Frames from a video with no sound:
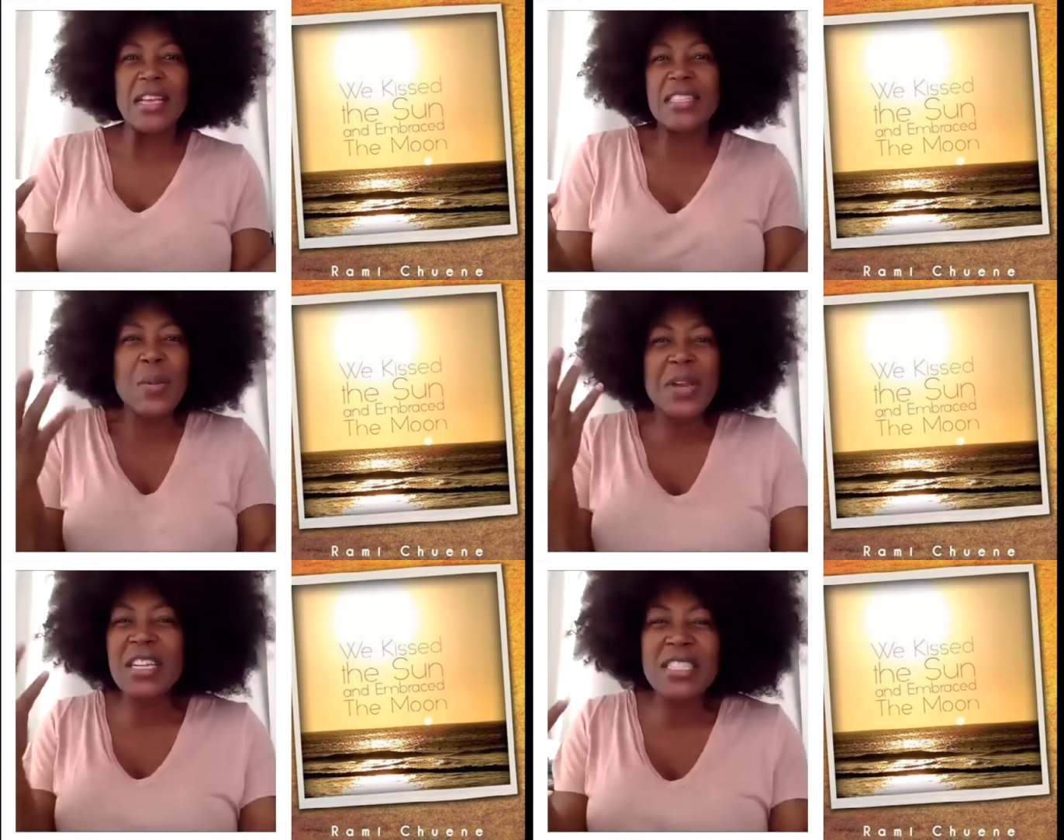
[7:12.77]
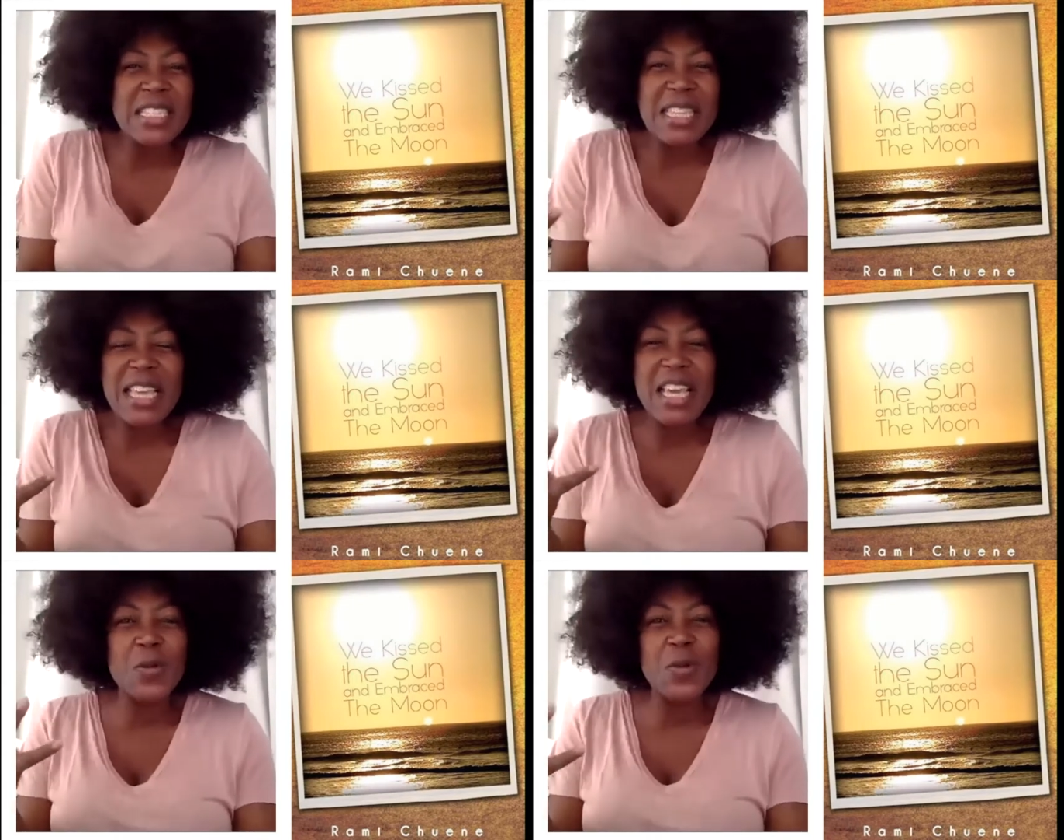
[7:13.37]
And someone else is
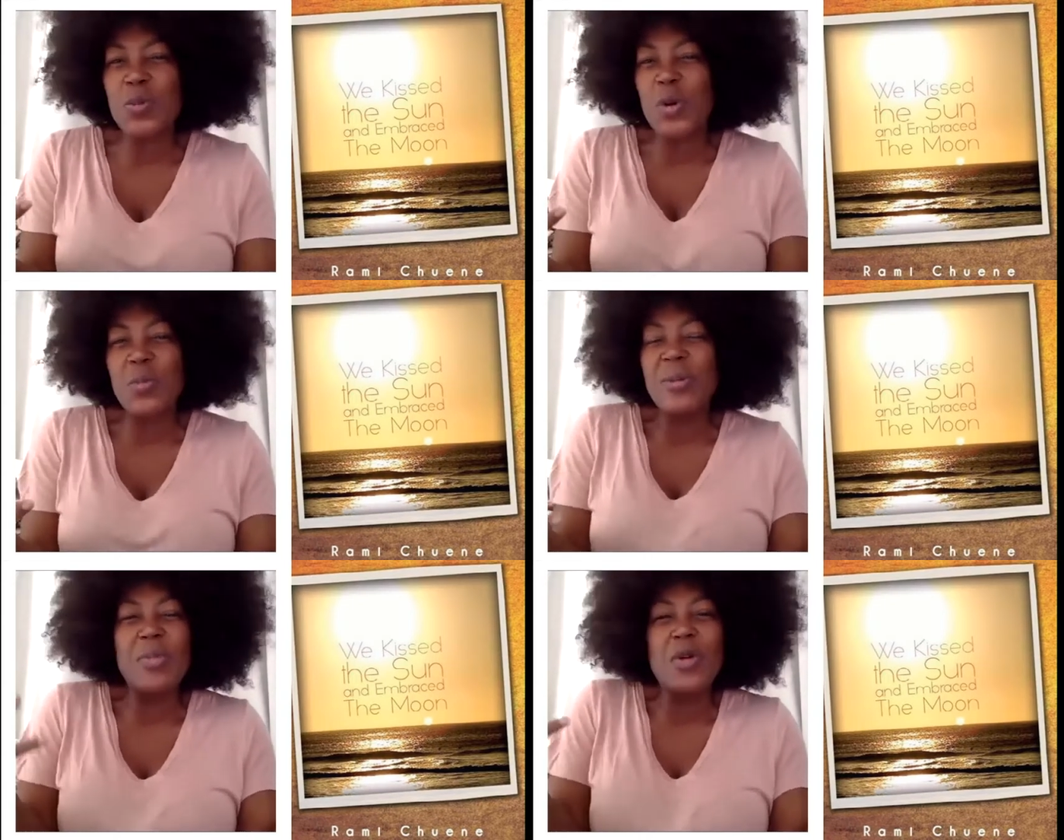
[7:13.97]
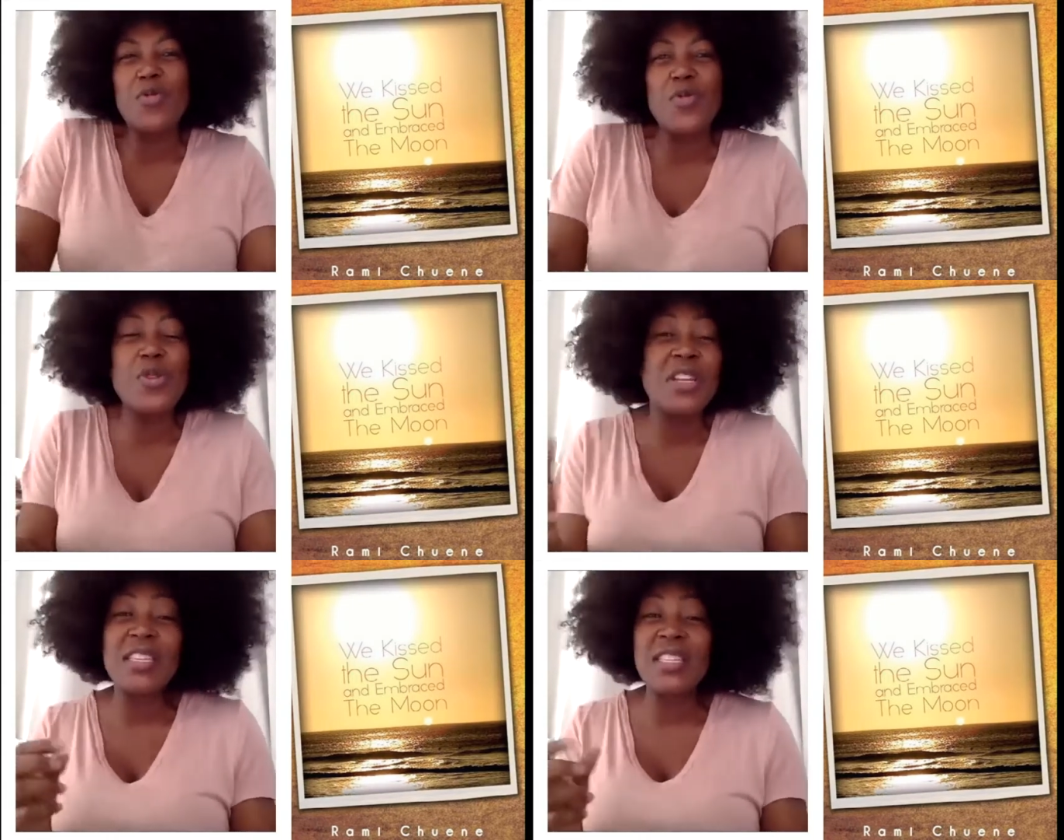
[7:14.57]
thinking it was probably
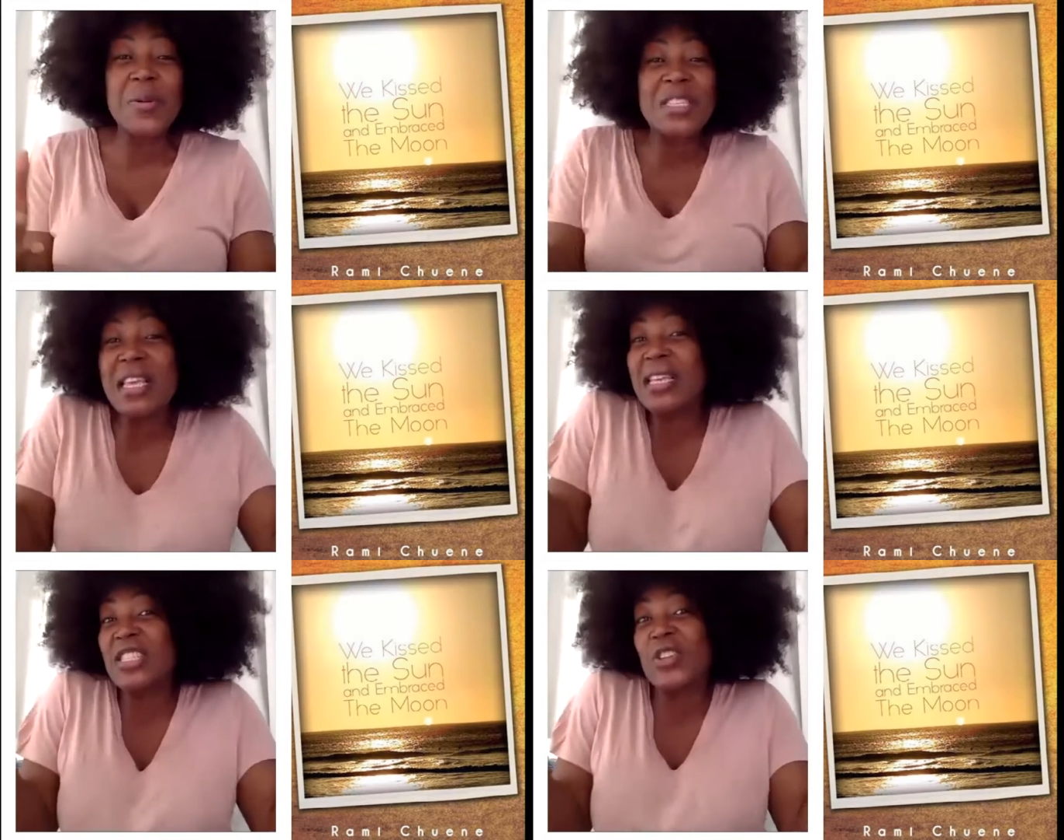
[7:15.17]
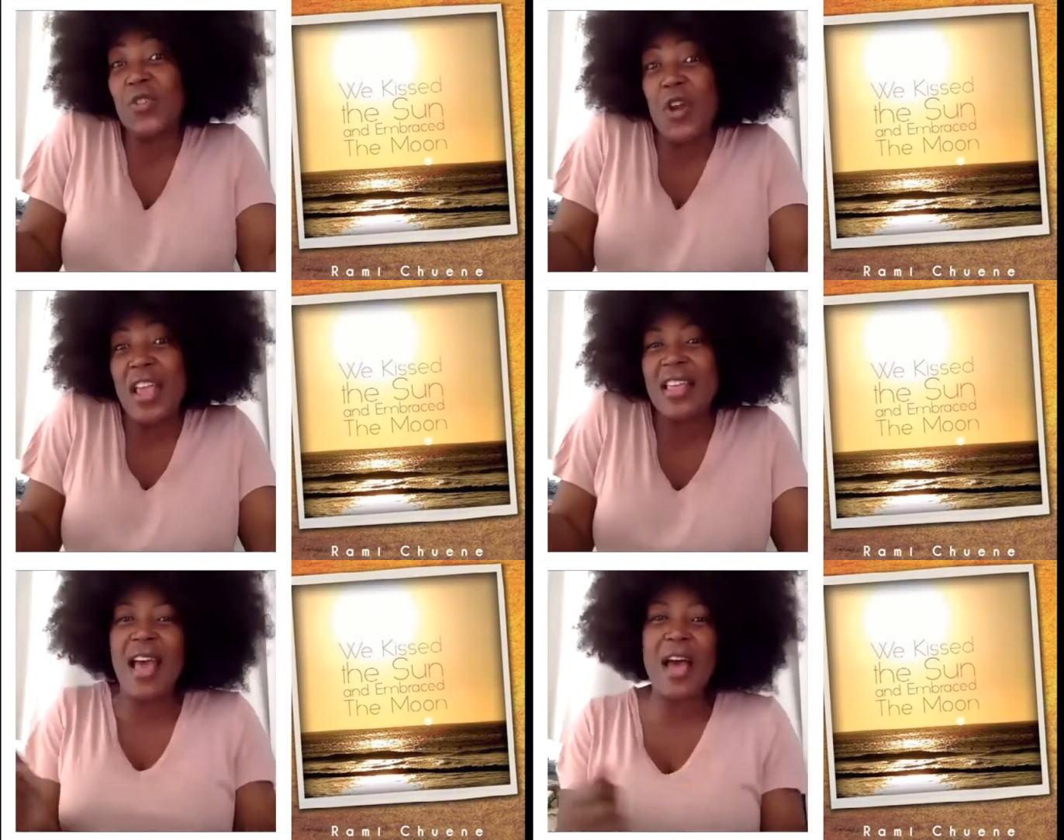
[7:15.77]
maroon. Someone's thinking it's
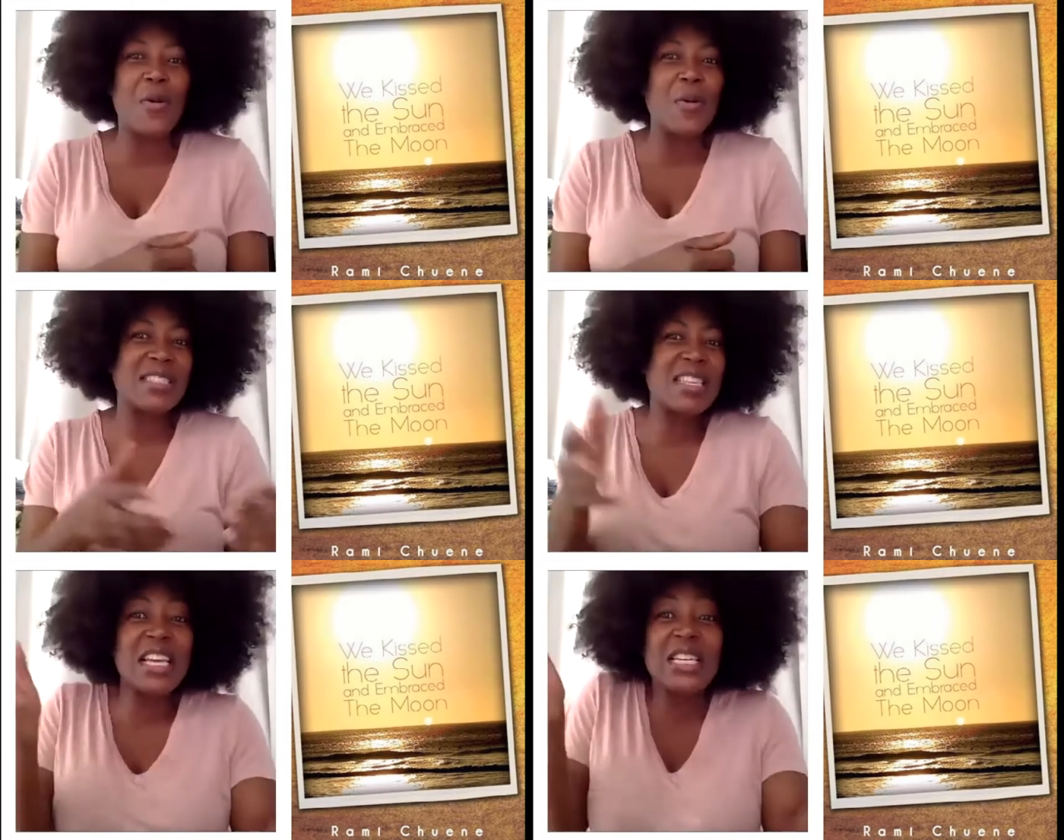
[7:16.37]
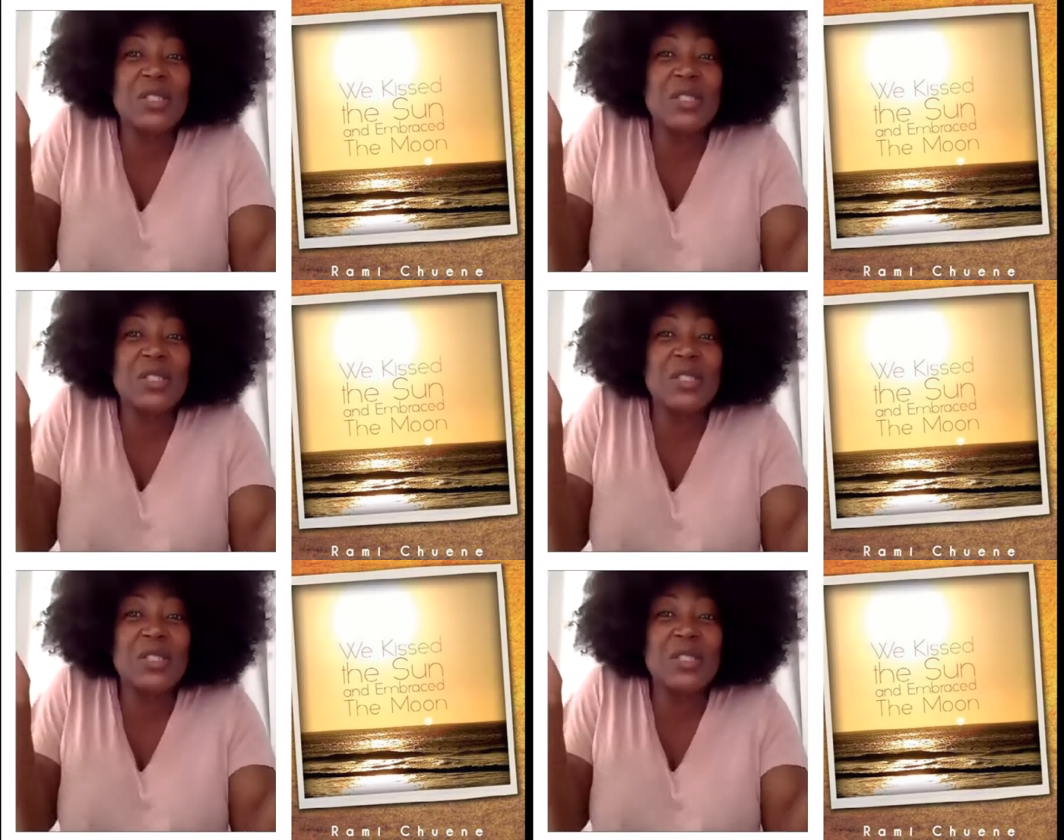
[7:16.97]
gray. The other one is thinking